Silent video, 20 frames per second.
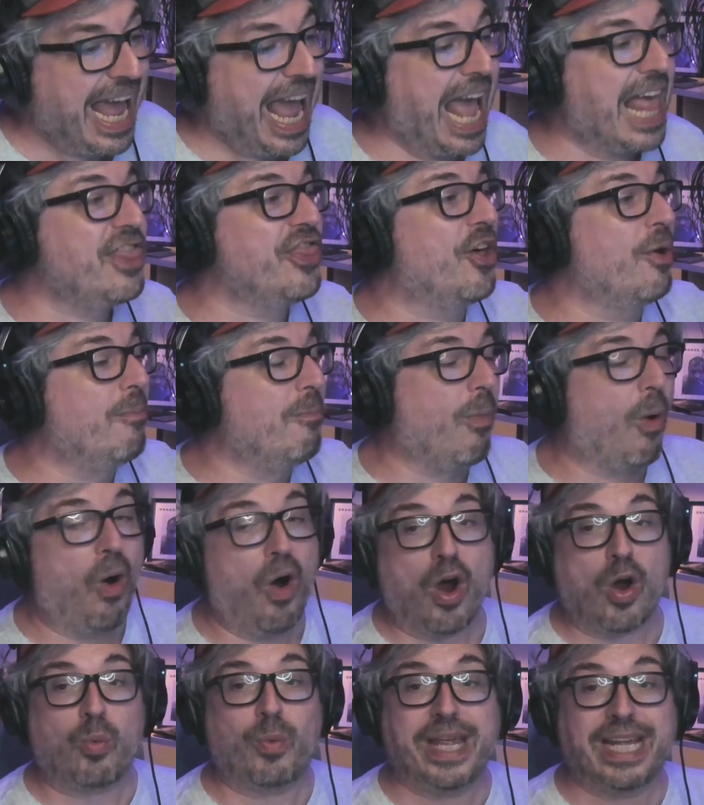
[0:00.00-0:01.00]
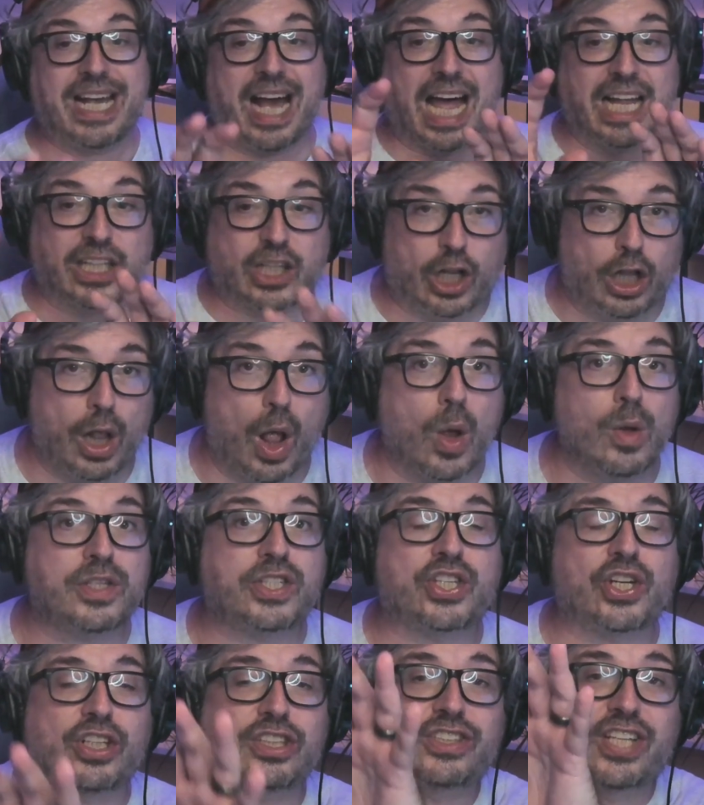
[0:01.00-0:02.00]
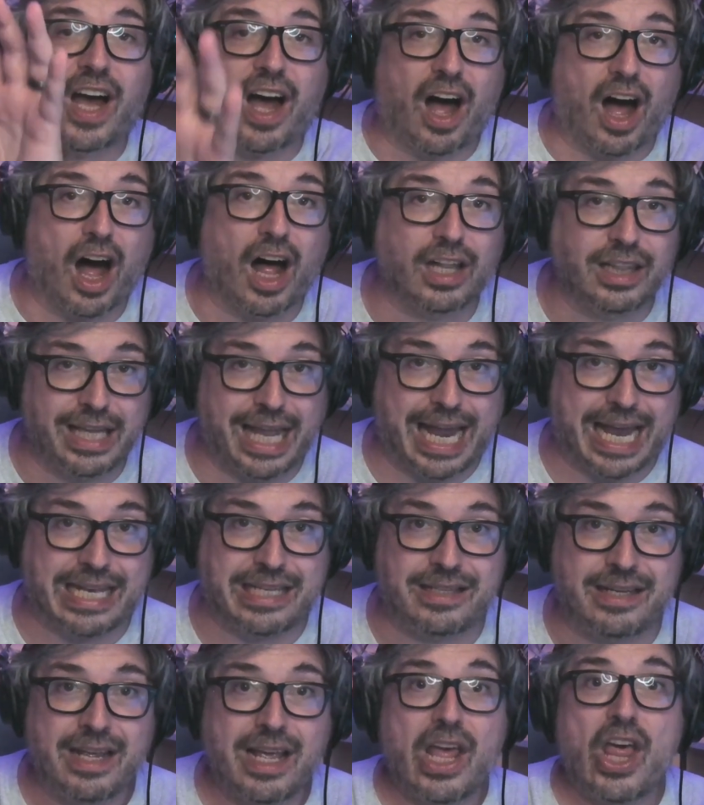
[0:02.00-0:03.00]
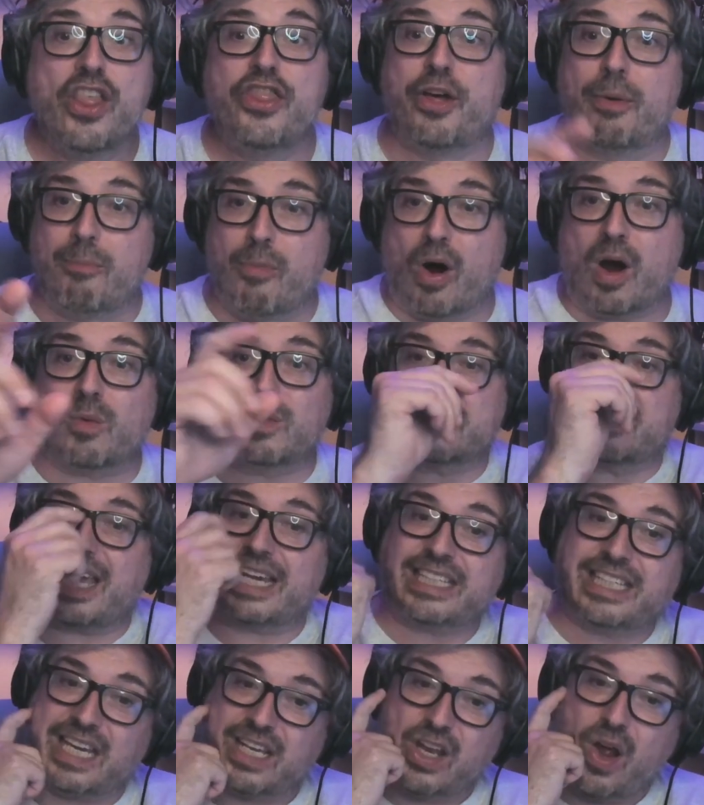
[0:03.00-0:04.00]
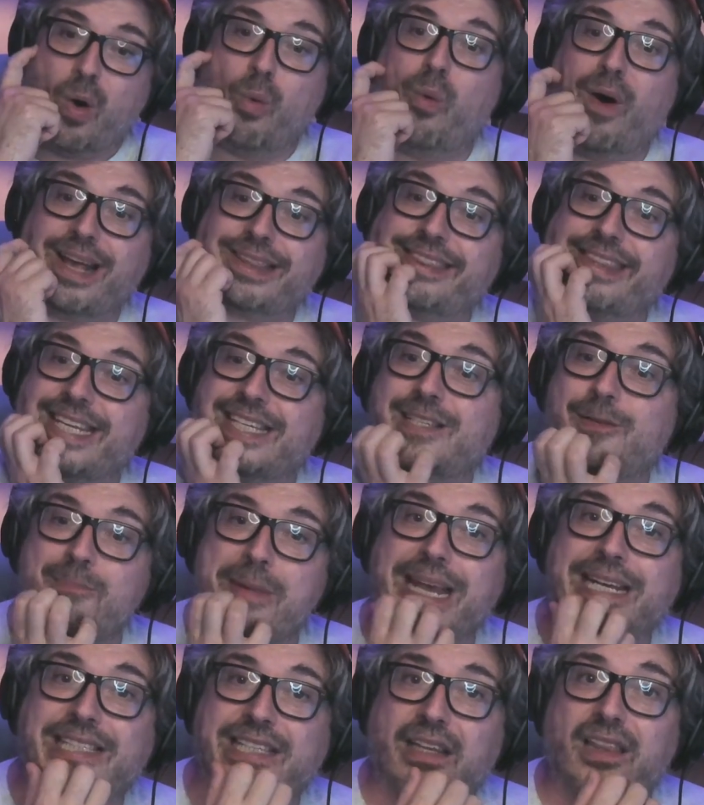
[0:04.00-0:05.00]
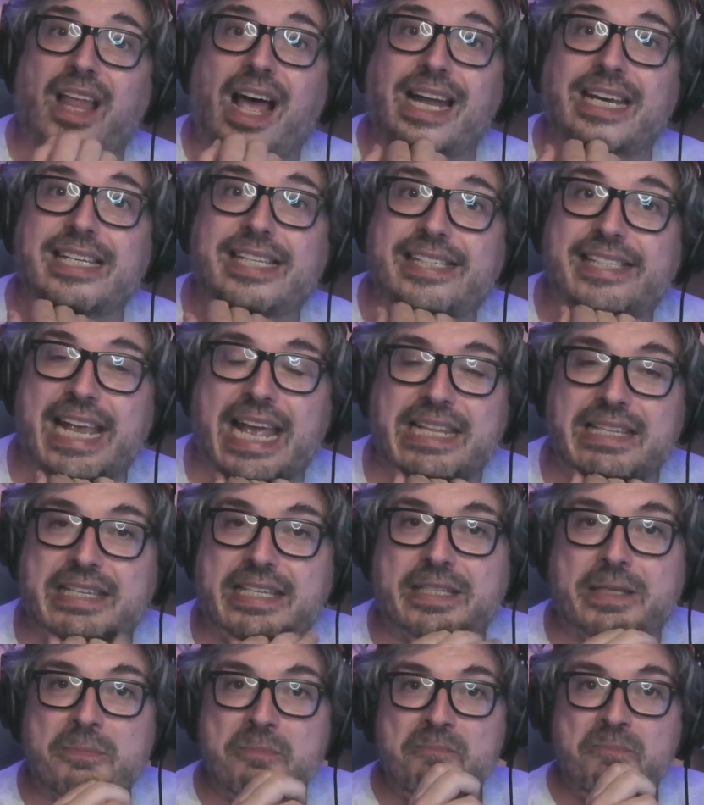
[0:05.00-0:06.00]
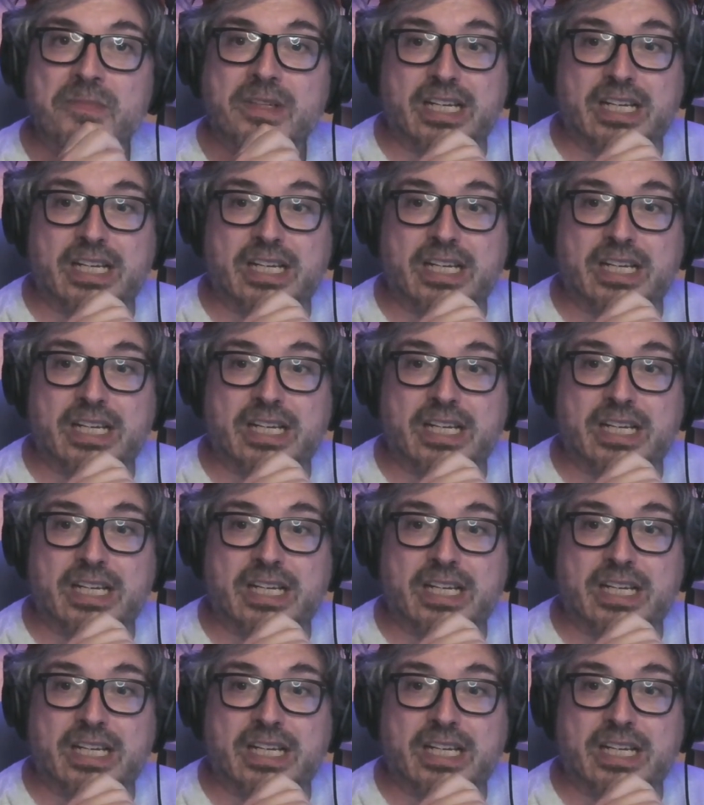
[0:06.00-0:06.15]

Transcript: And the more we got closer to All In, the more I was like, you know what? This makes a lot of sense.